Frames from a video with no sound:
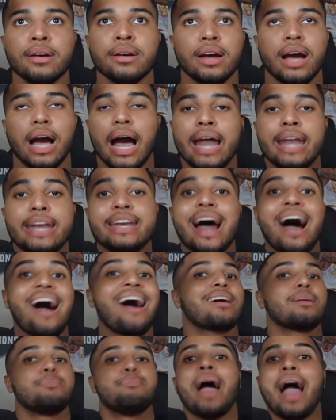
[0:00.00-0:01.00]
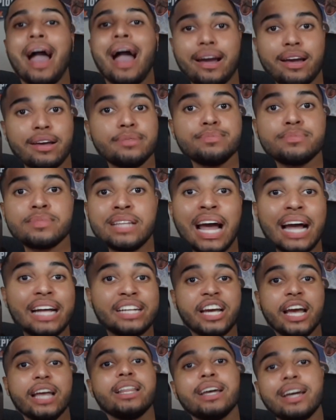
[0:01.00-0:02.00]
knockback that
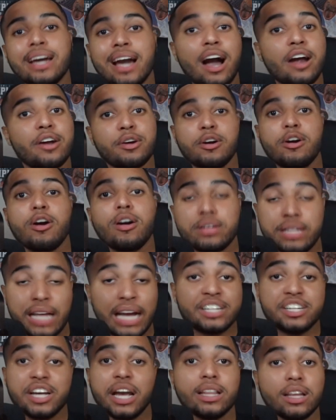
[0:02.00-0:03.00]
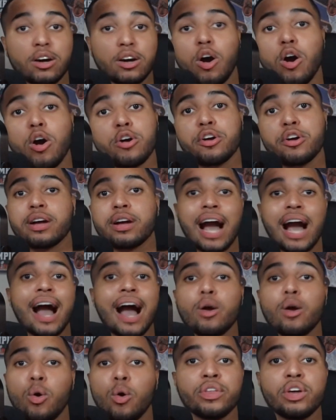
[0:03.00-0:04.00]
Jalen Carter got
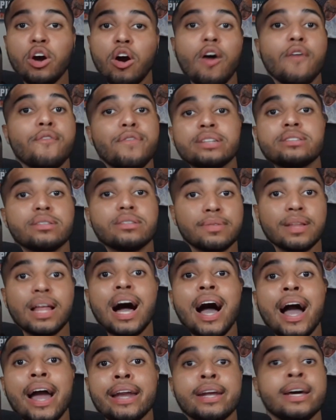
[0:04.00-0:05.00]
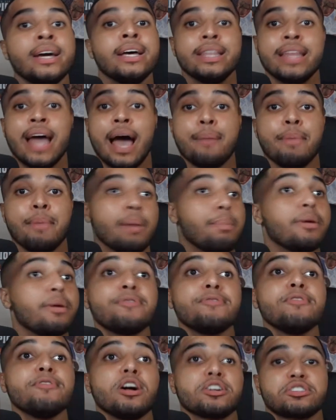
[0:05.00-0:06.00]
on the offensive line that maybe
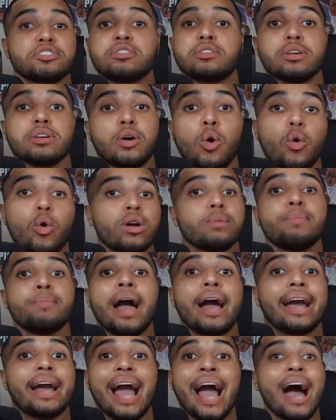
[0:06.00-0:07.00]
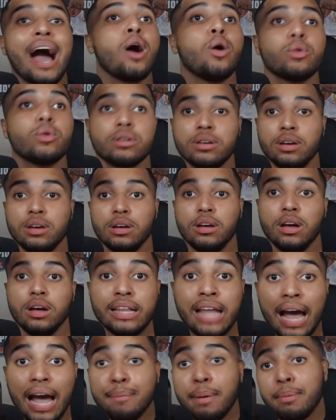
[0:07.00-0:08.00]
flushed the quarterback out
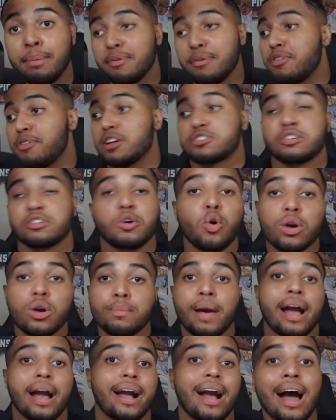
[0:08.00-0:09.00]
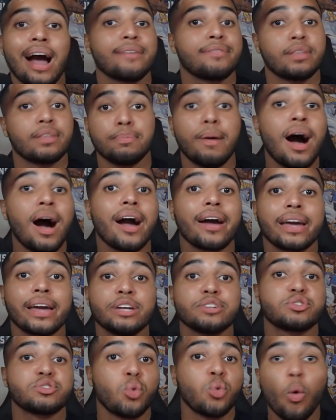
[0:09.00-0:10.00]
of the
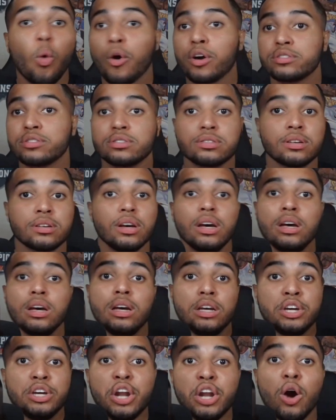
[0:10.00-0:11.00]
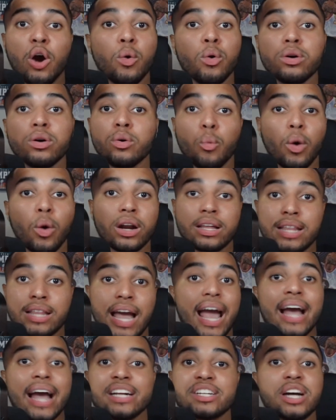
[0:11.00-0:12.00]
pocket towards, one of the
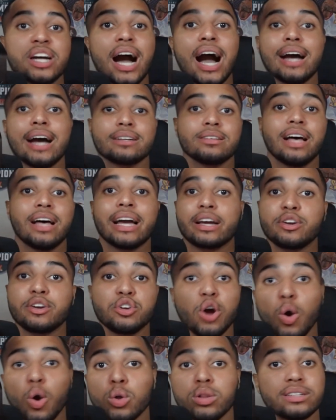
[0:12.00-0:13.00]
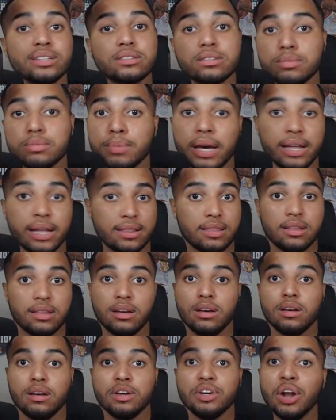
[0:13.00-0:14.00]
edge guys like Nolan Smith,
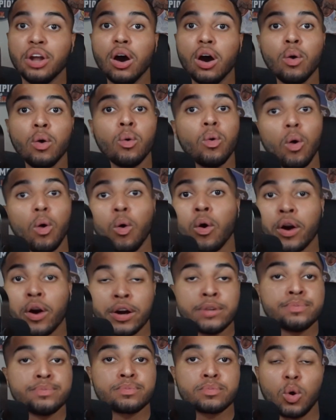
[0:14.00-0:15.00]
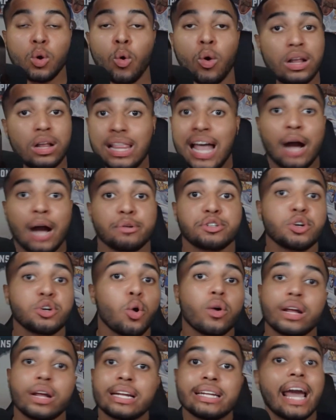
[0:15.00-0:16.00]
or allowed
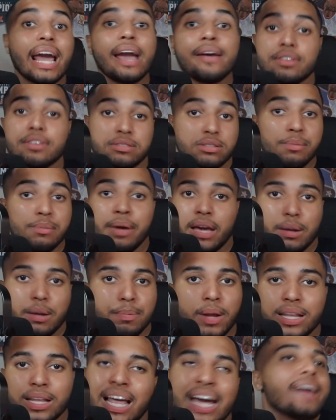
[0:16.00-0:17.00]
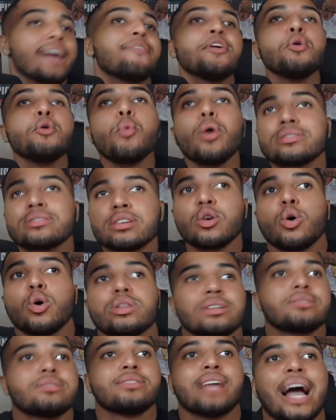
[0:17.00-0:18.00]
Jordan Davis to make a play. Like if he wasn't on
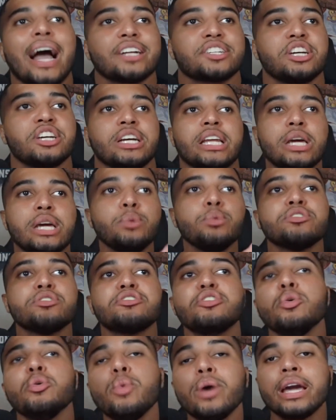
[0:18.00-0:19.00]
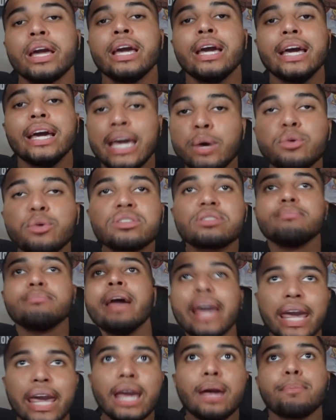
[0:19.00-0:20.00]
the stat sheet, he was
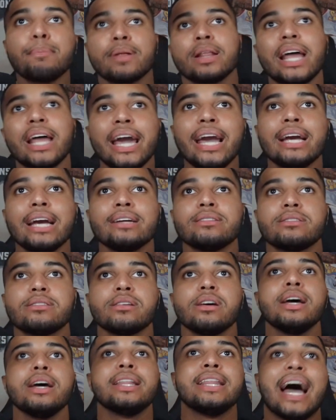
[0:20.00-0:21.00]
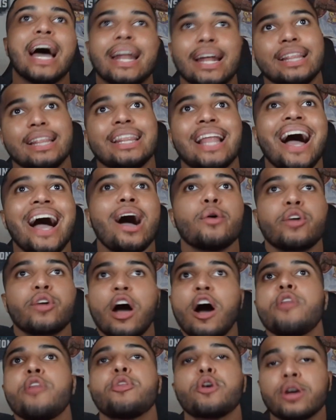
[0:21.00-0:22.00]
making plays that allowed
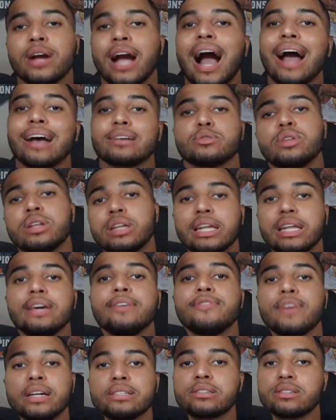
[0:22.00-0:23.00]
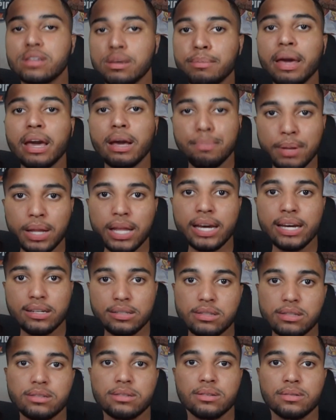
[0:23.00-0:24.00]
other guys on the defense to make
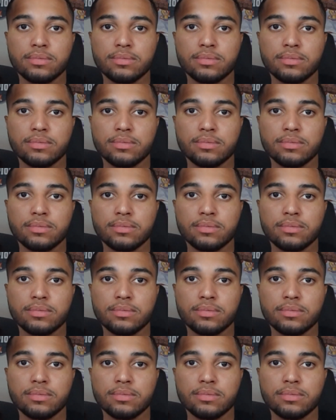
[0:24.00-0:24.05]
plays.